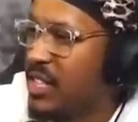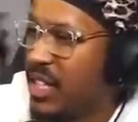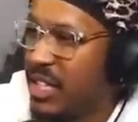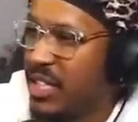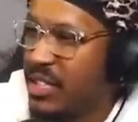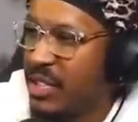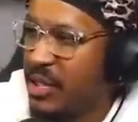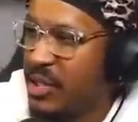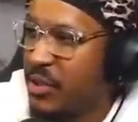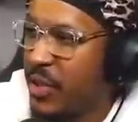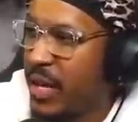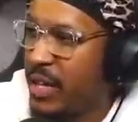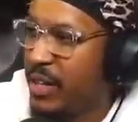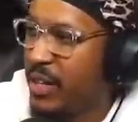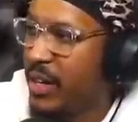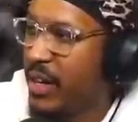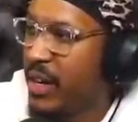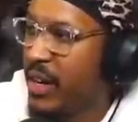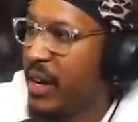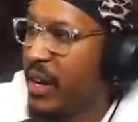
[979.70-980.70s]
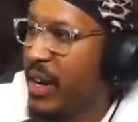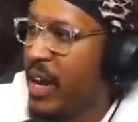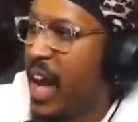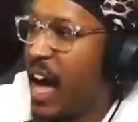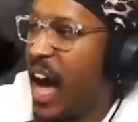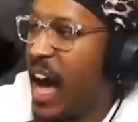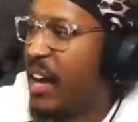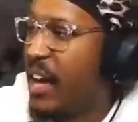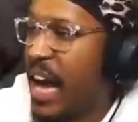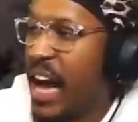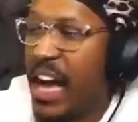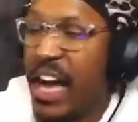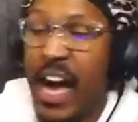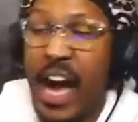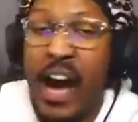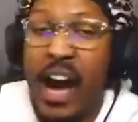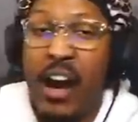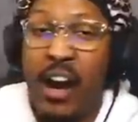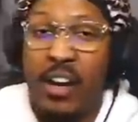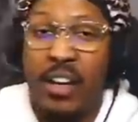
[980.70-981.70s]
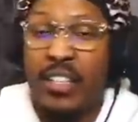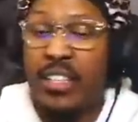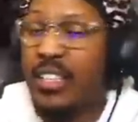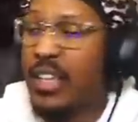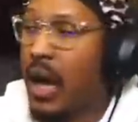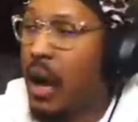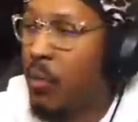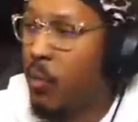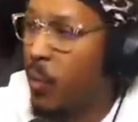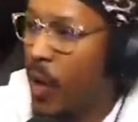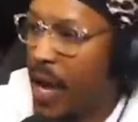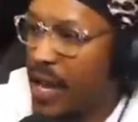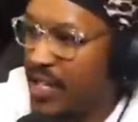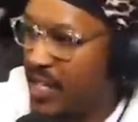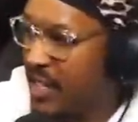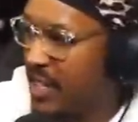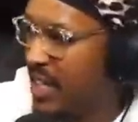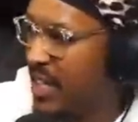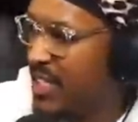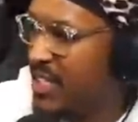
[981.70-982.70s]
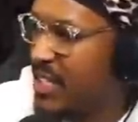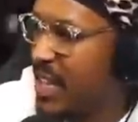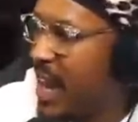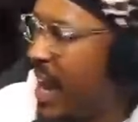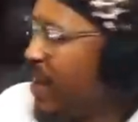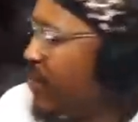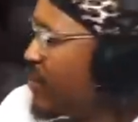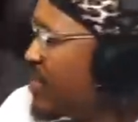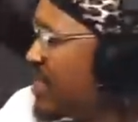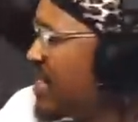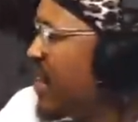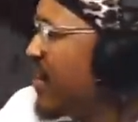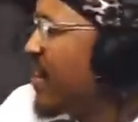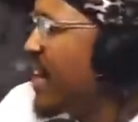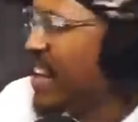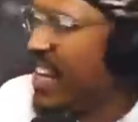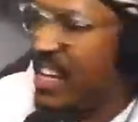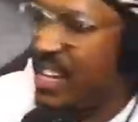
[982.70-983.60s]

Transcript: just a trailer, I, I honestly, I'm watching this. I don't see how any